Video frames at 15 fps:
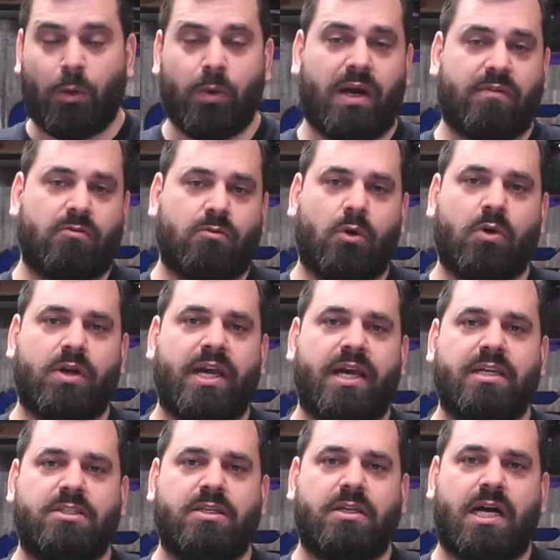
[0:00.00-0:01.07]
we have a roll
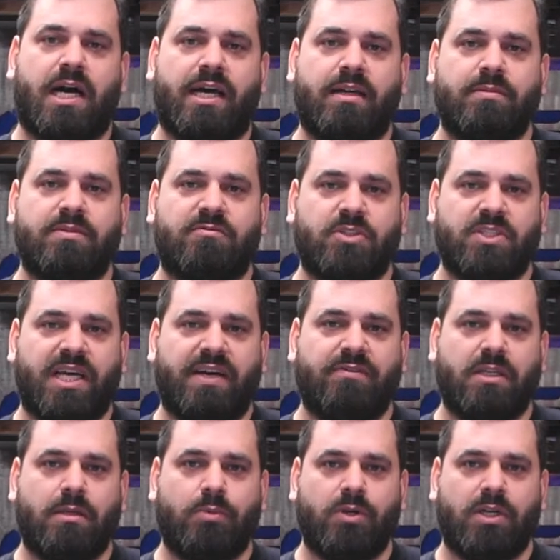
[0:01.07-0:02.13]
cage and other items for
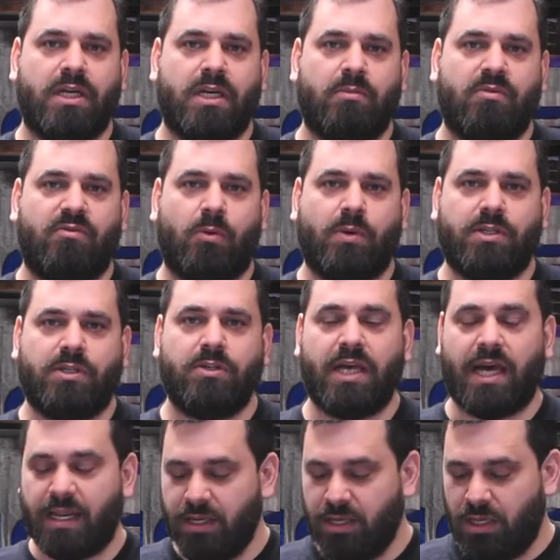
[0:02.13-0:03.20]
safety to put in before we do
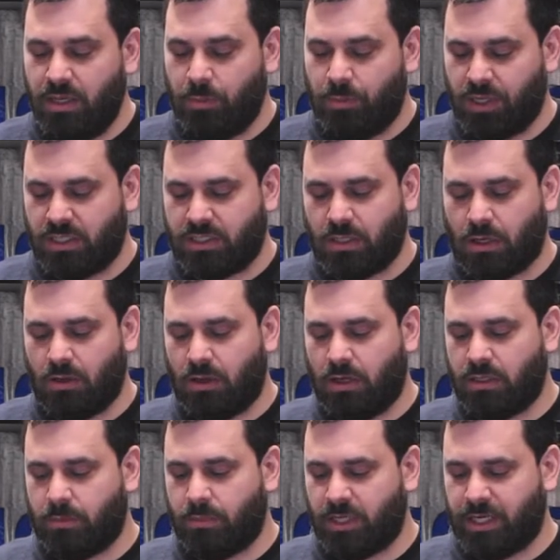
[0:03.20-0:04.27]
that, but it's all
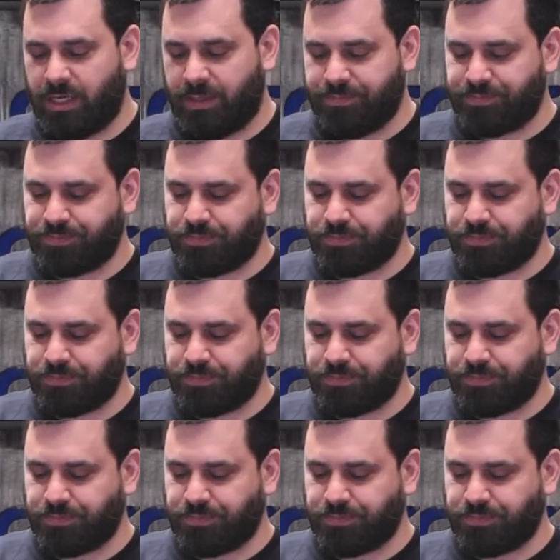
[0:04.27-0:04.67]
on the plan.